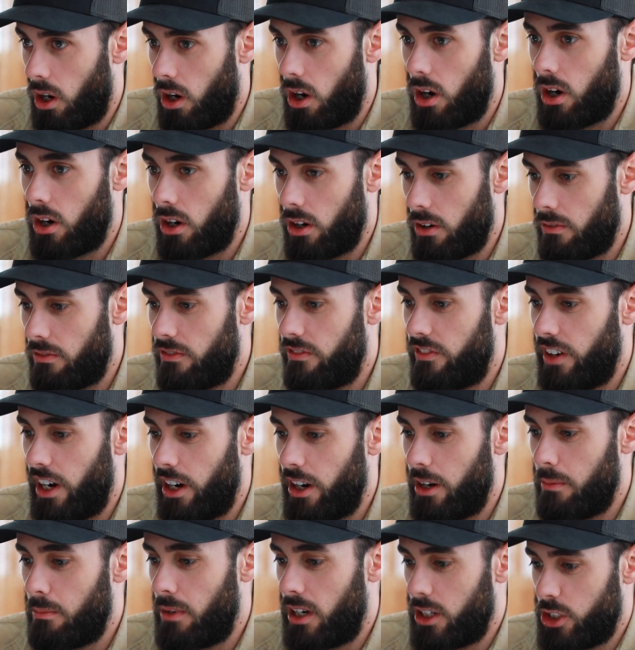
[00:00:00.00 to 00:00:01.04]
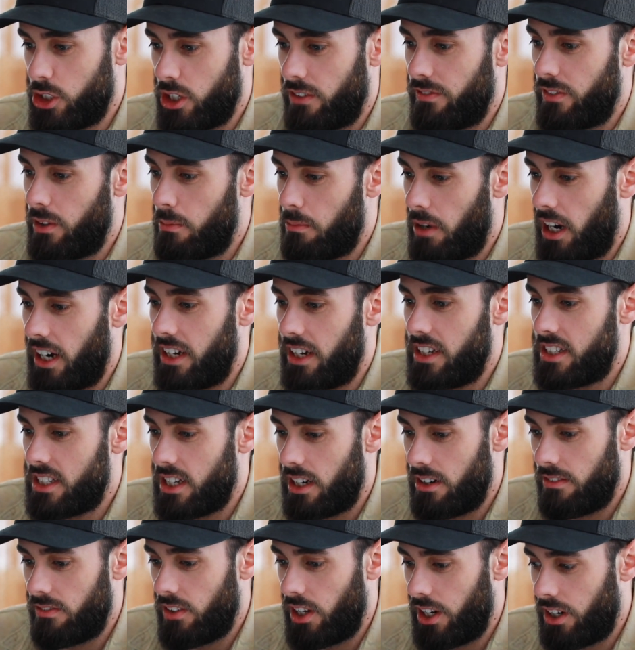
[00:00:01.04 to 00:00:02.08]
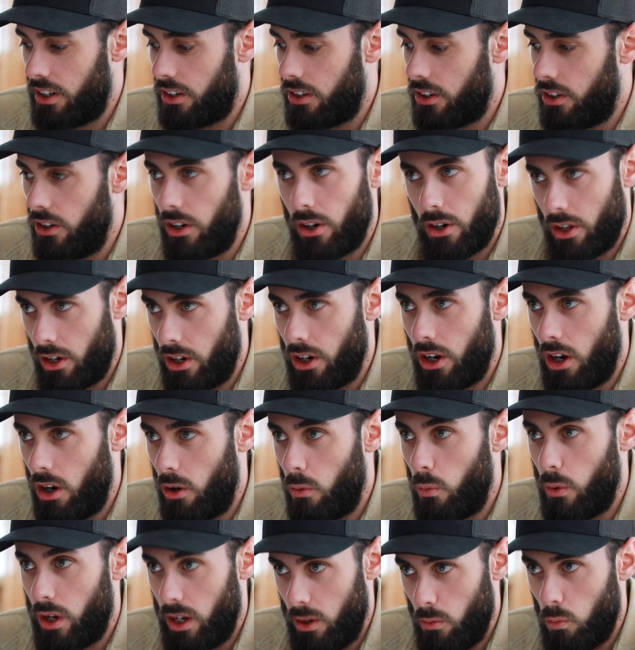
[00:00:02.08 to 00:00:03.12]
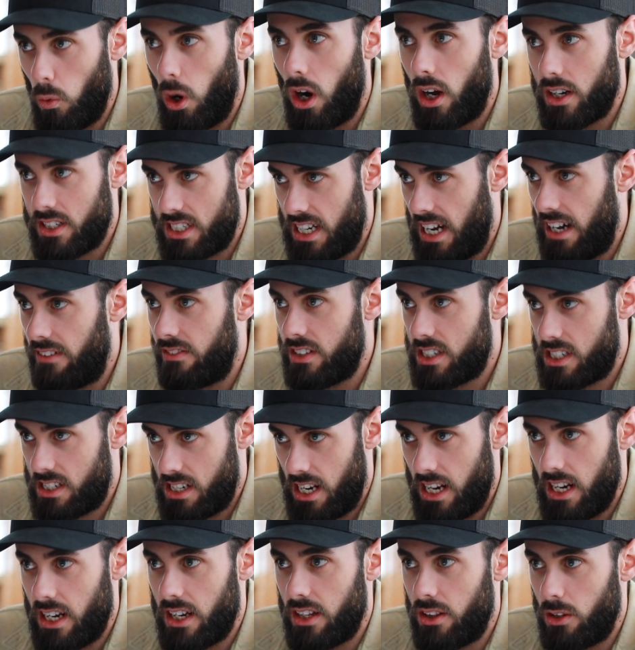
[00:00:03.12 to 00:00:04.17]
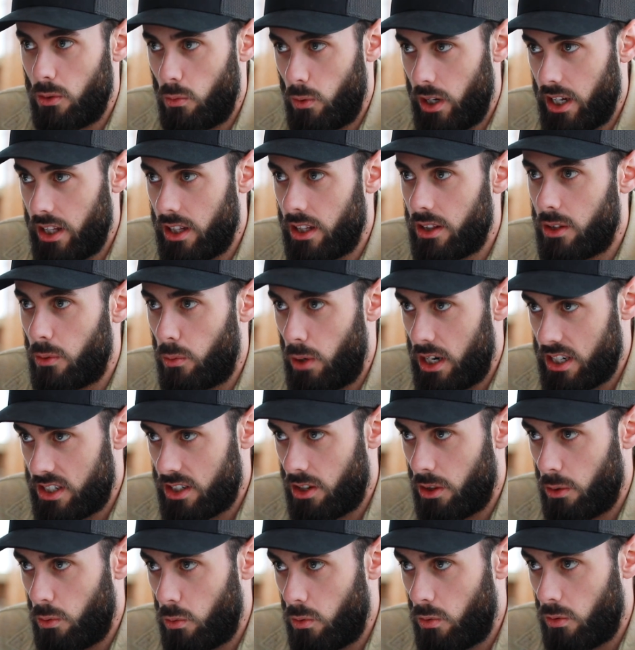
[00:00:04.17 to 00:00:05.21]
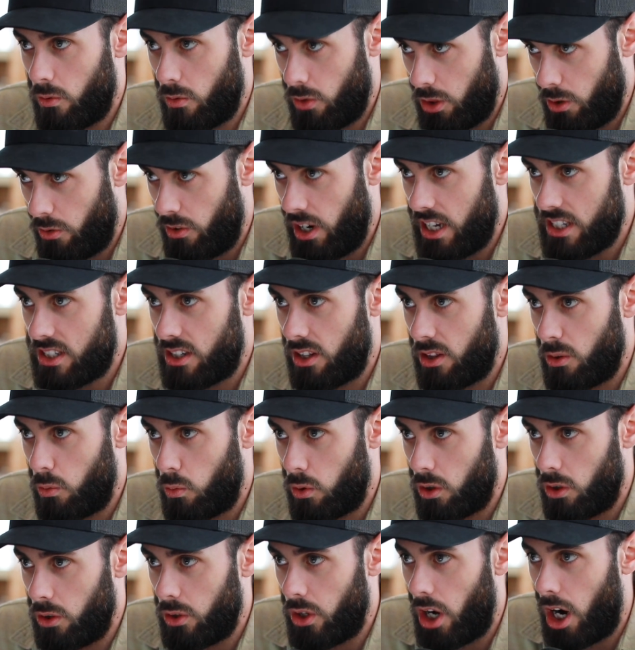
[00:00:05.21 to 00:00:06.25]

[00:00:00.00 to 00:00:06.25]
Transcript: are very much of the mindset of like, no, we want to have a stake in the way that the rest of the world